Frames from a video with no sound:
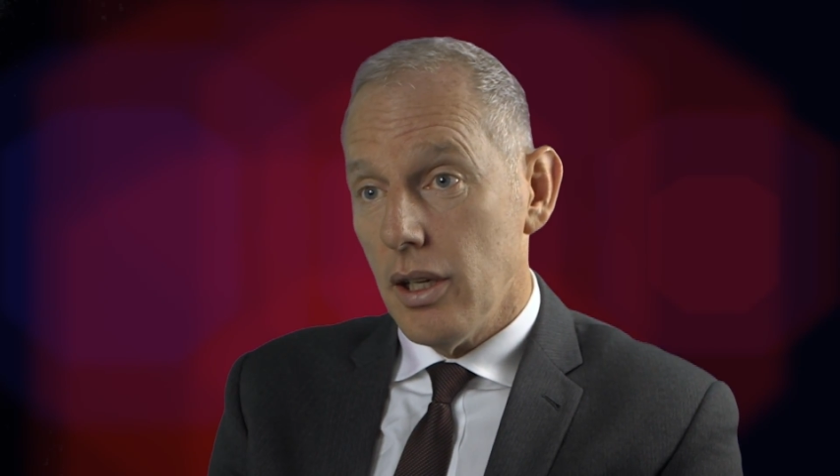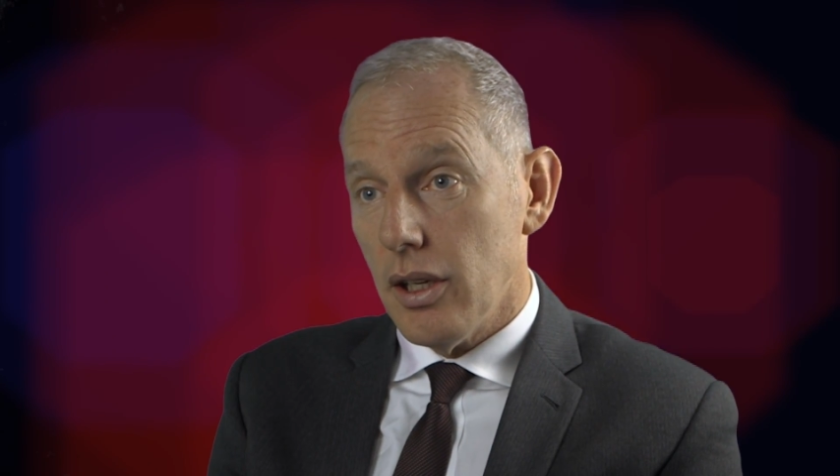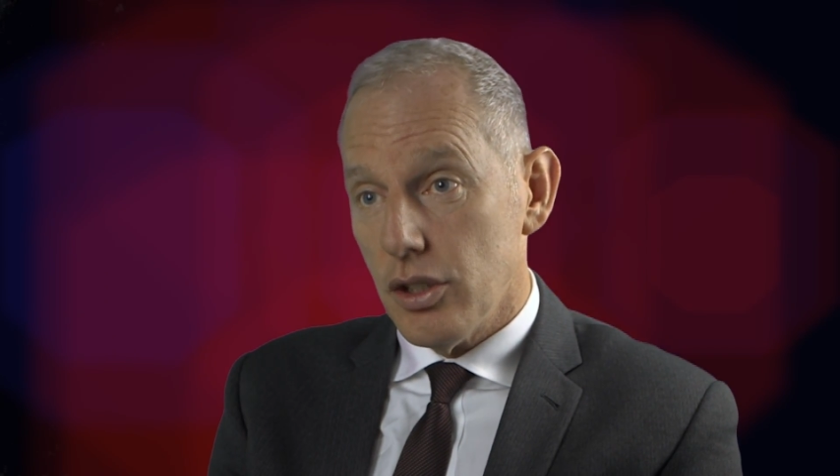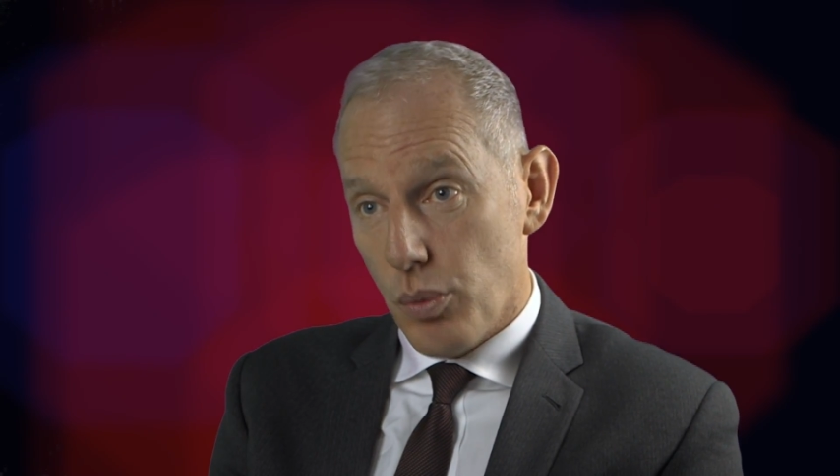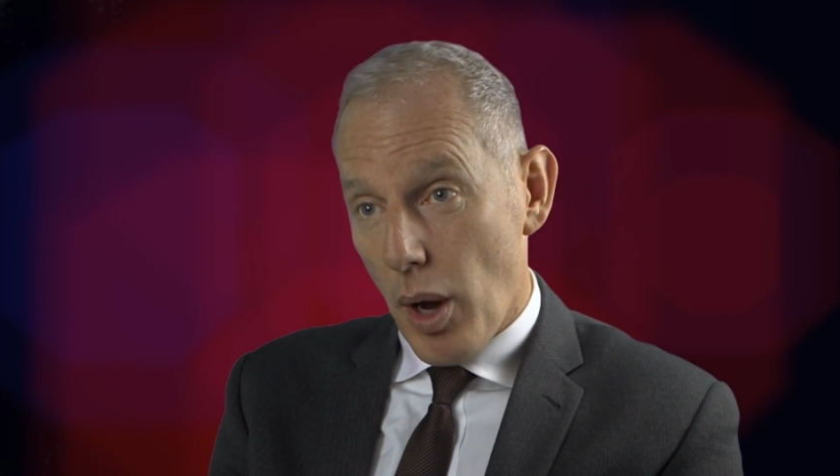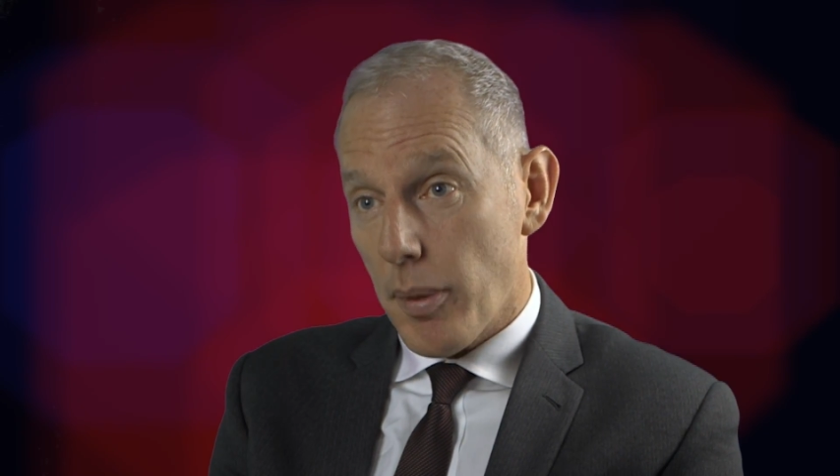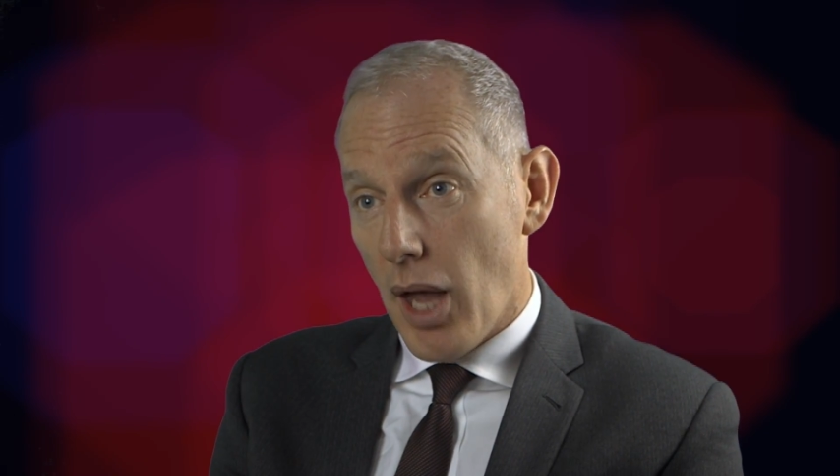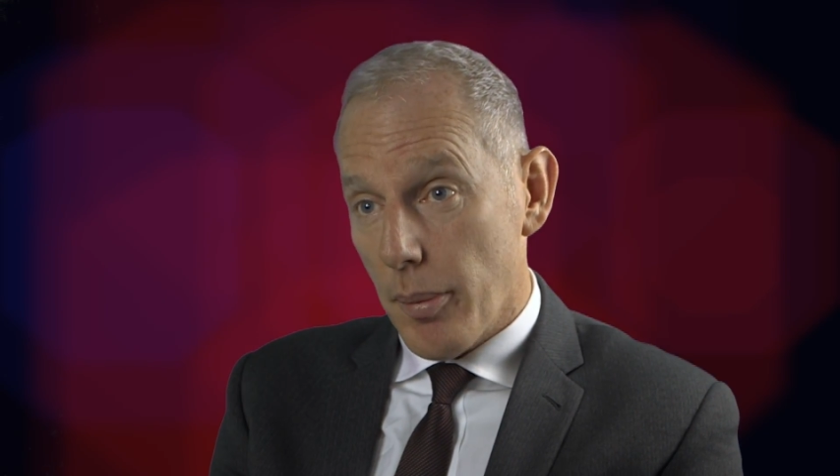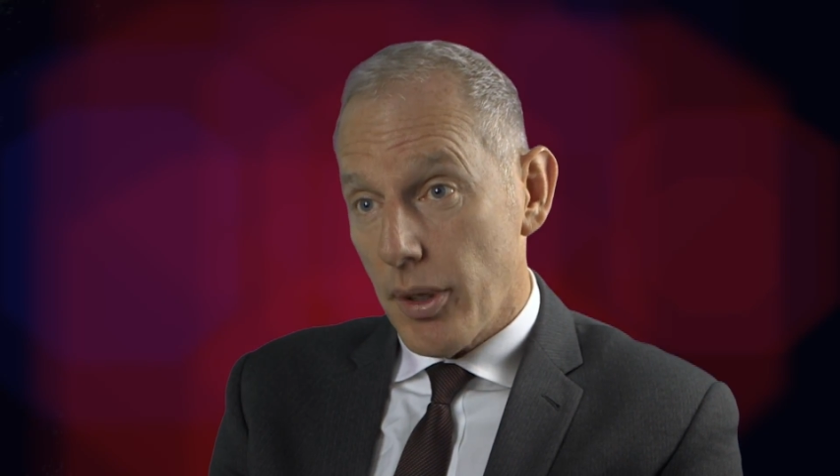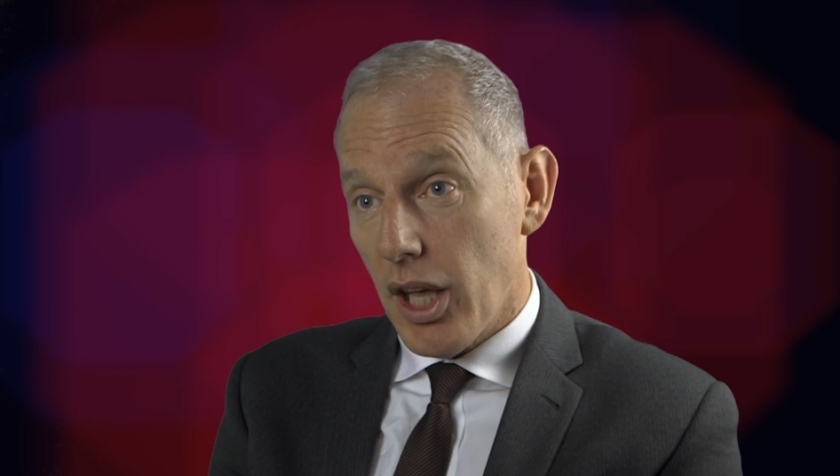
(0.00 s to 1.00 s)
is
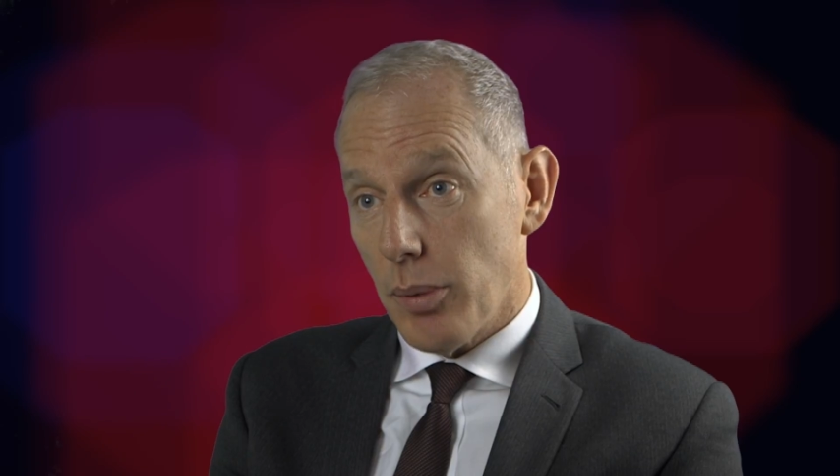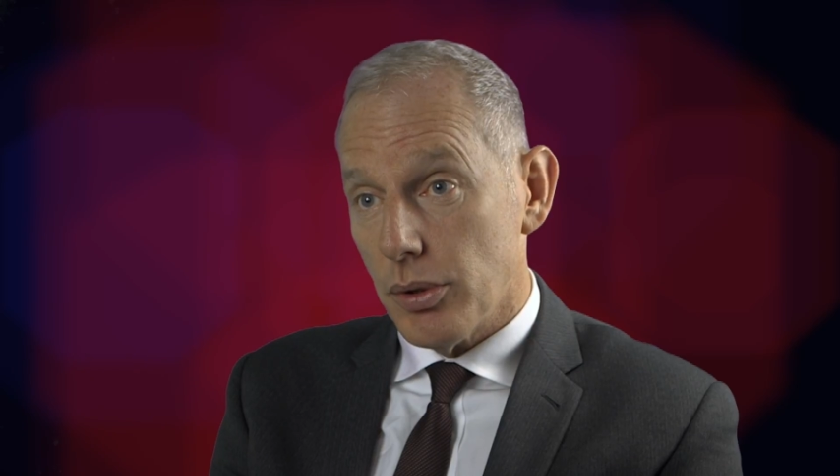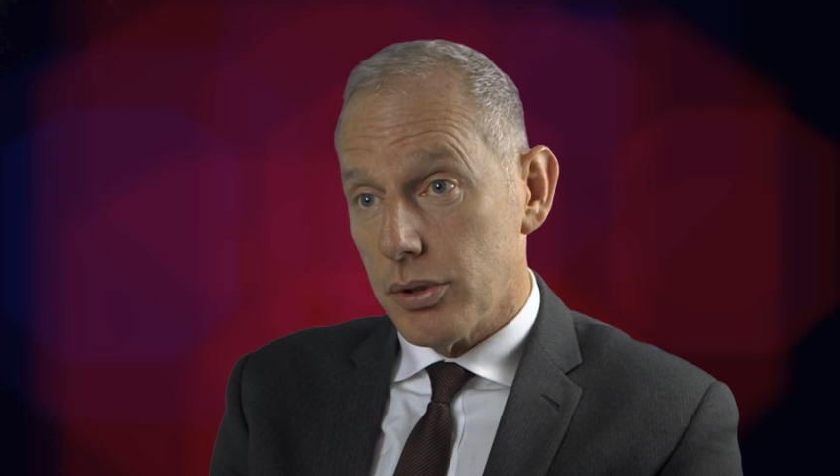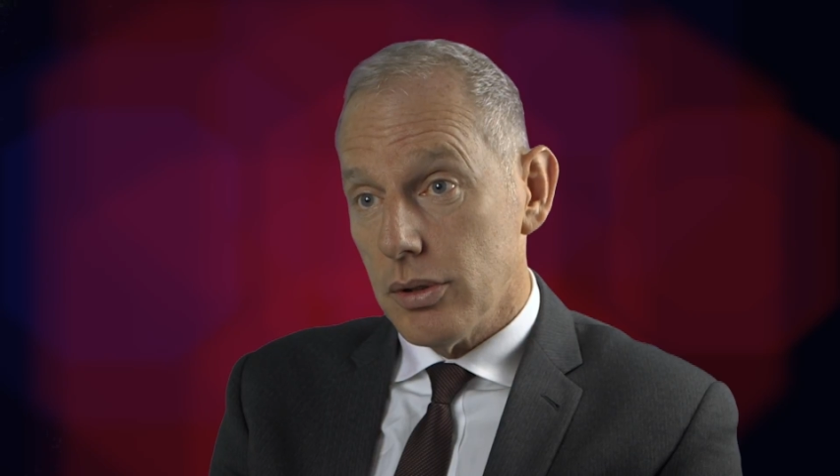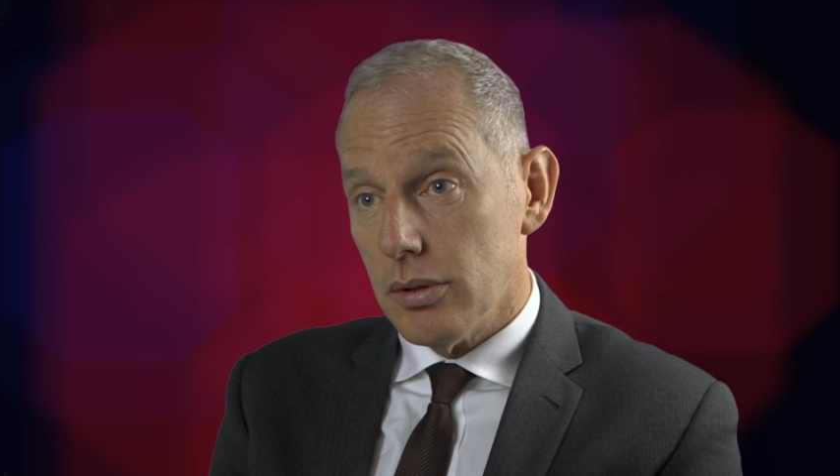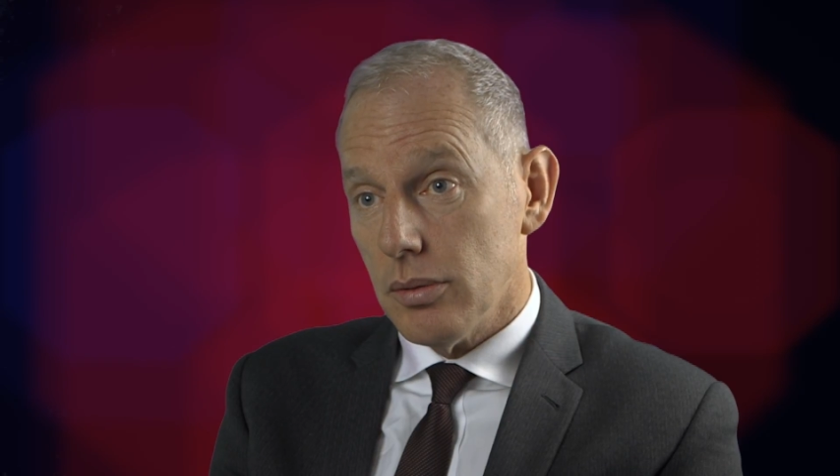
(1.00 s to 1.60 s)
webcam-enabled